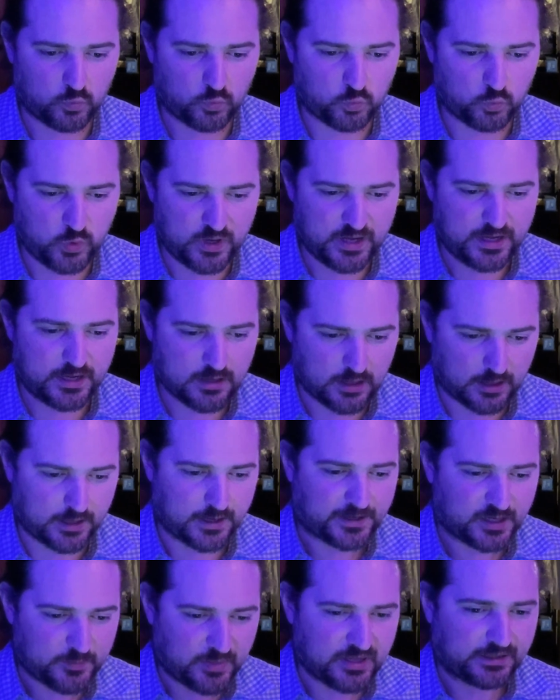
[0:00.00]
we are
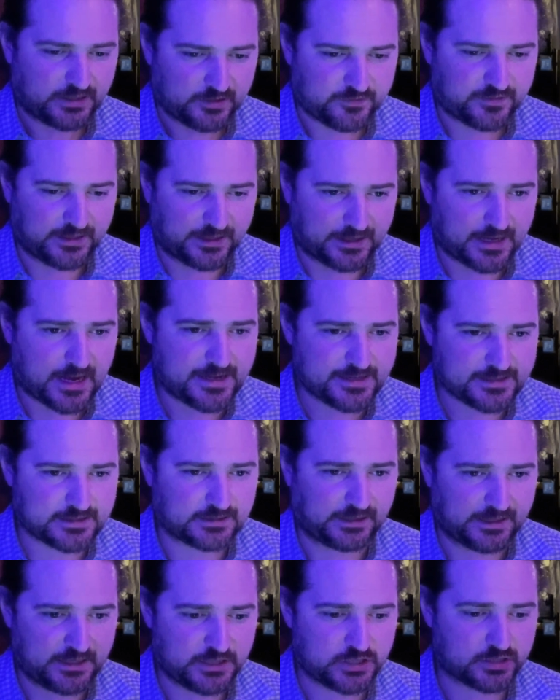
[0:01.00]
going to be living in
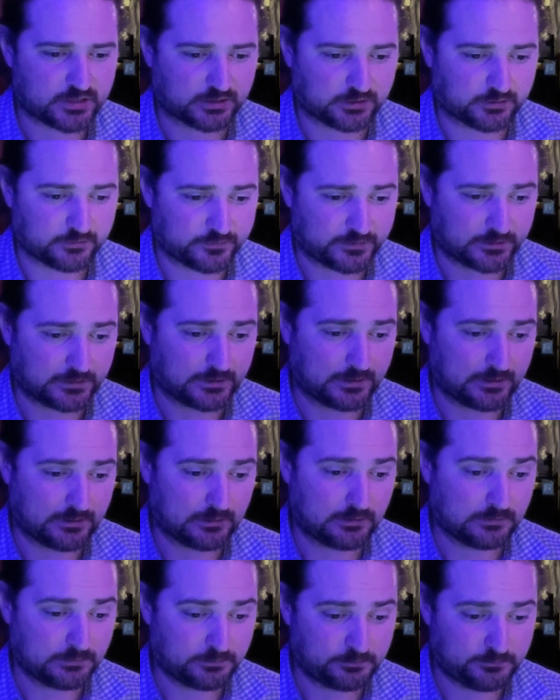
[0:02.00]
isolation for